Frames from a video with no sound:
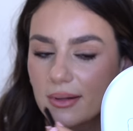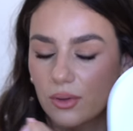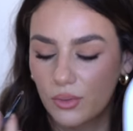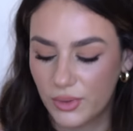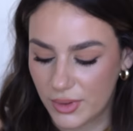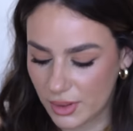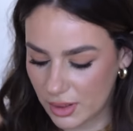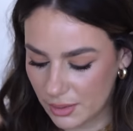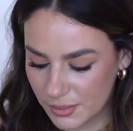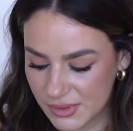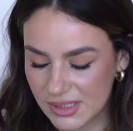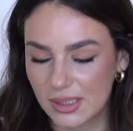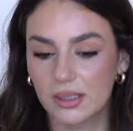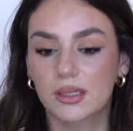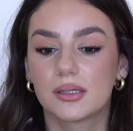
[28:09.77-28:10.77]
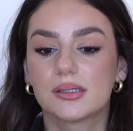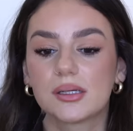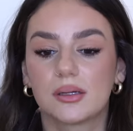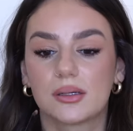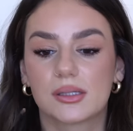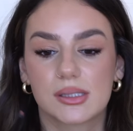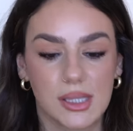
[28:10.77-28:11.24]
with a lipstick because
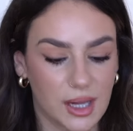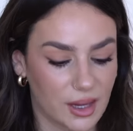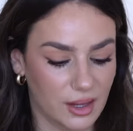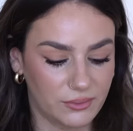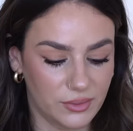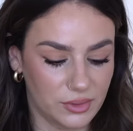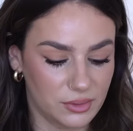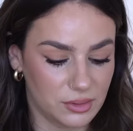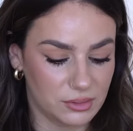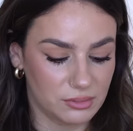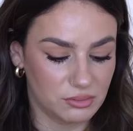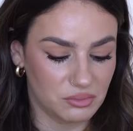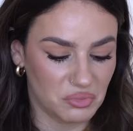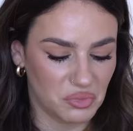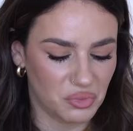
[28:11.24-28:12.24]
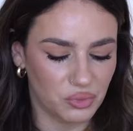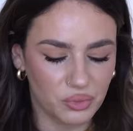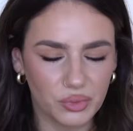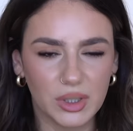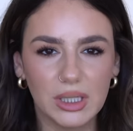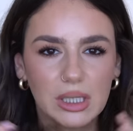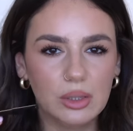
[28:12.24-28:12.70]
honestly I haven't
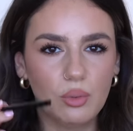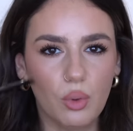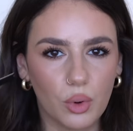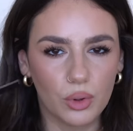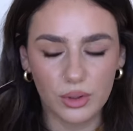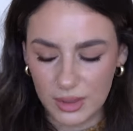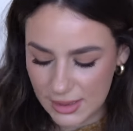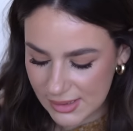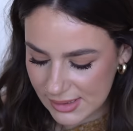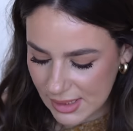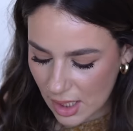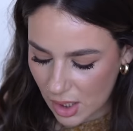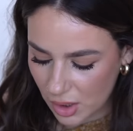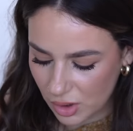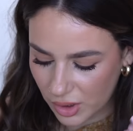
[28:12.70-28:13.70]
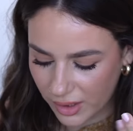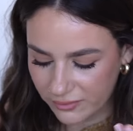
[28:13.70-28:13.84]
really worn this color.